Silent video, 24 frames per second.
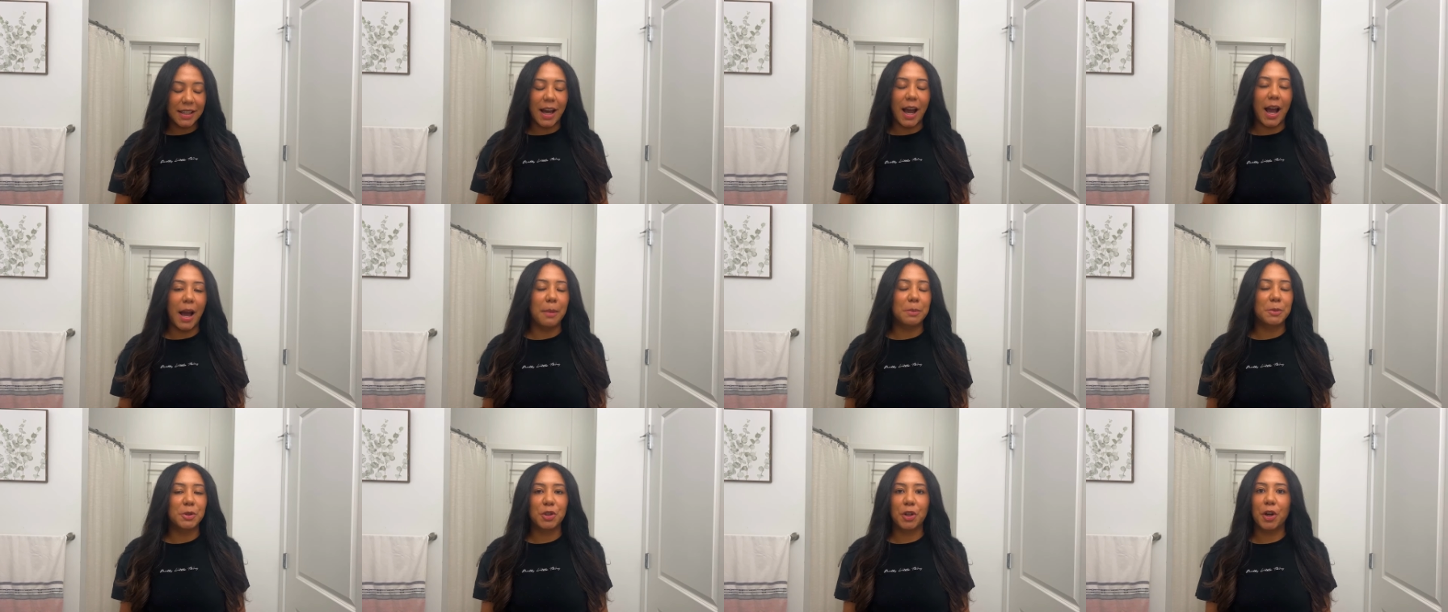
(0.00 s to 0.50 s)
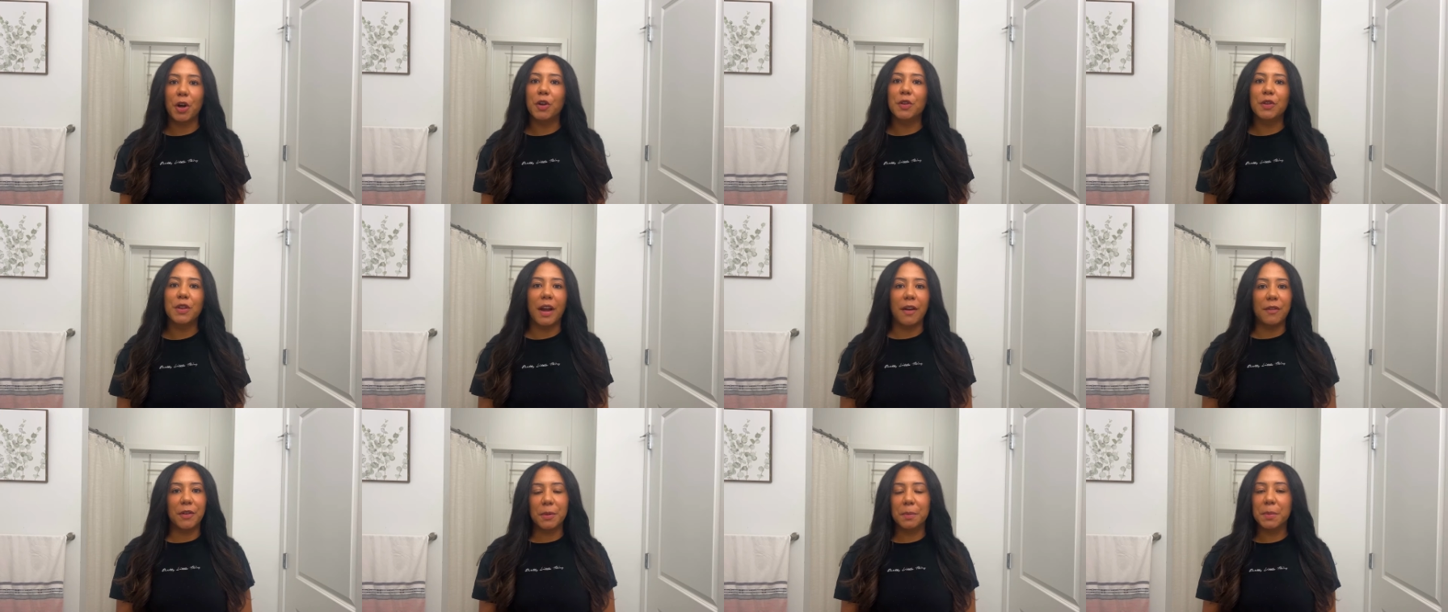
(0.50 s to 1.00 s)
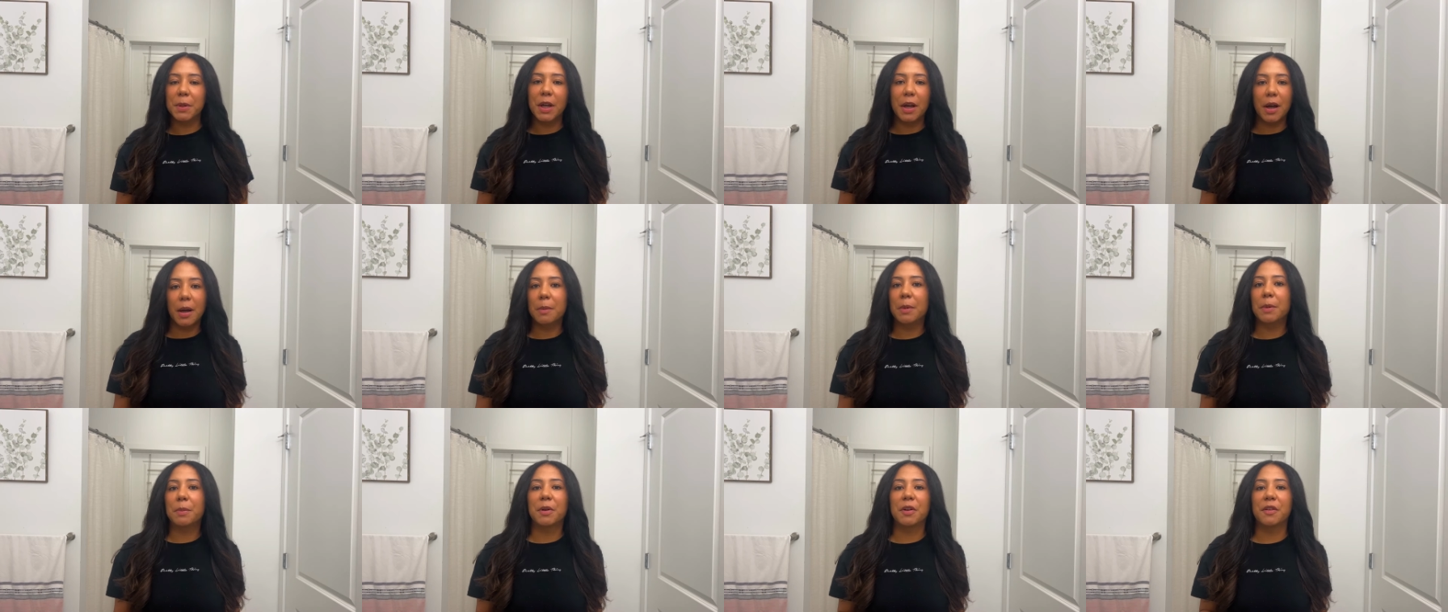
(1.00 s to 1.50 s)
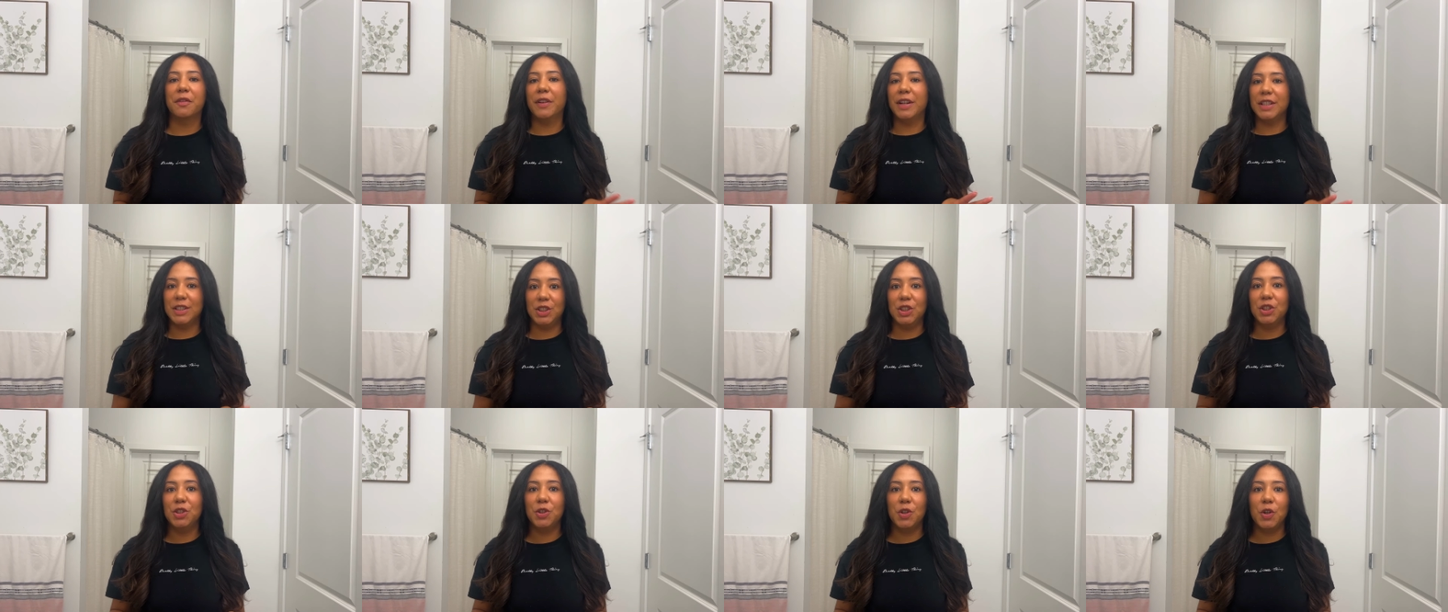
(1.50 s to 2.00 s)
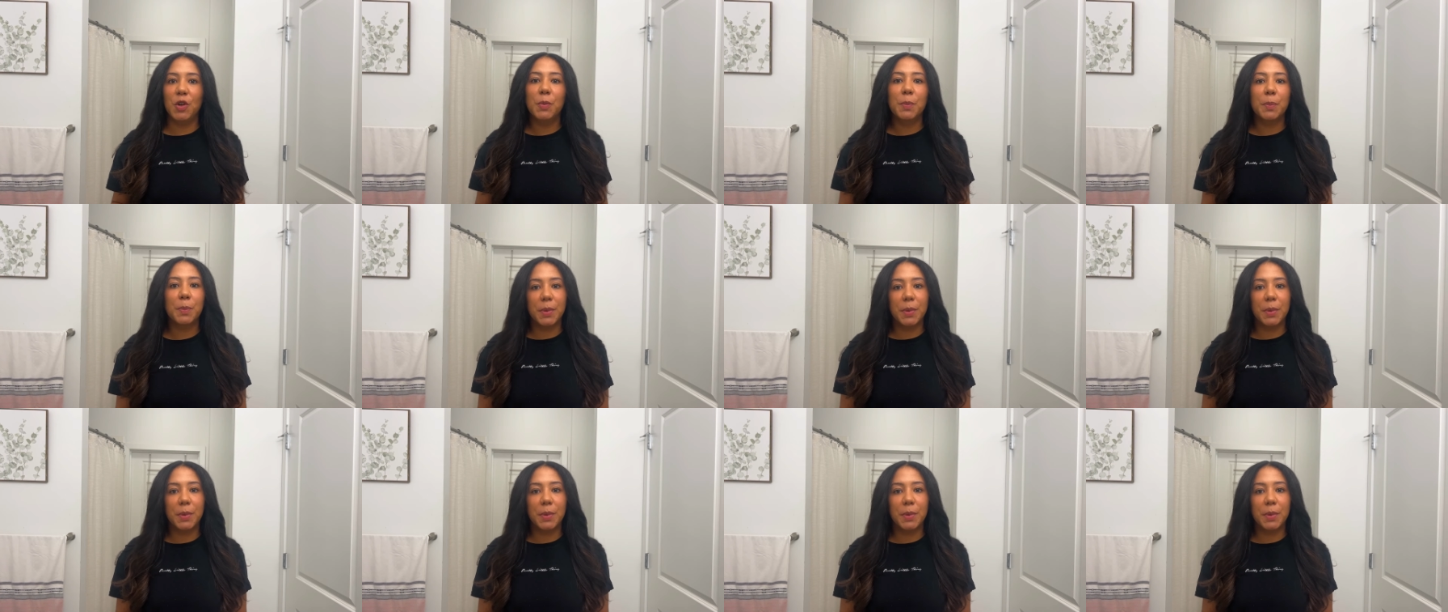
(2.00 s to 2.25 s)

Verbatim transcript: I'm sure I'll never become a professional,